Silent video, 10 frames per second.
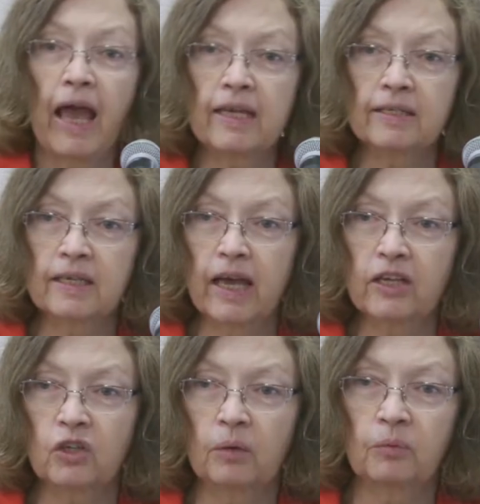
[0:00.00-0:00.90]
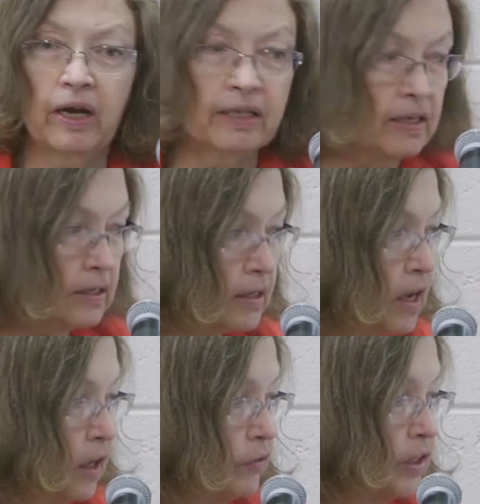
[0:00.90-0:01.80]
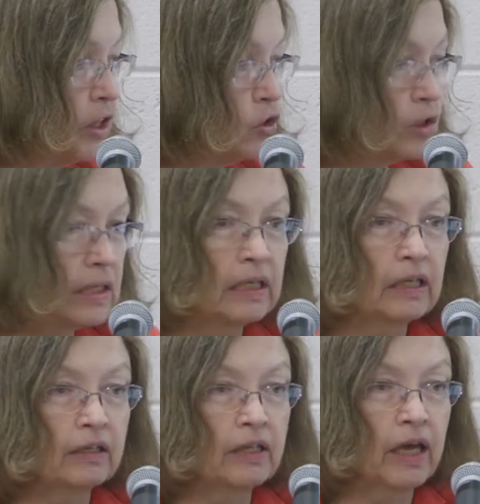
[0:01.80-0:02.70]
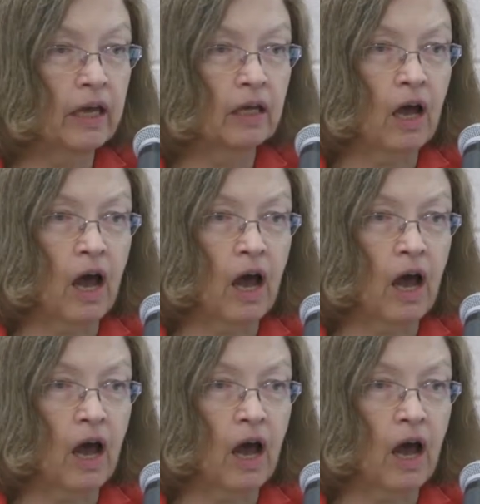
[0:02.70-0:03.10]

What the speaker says: ACH upgrades. This is kind of an interesting thing.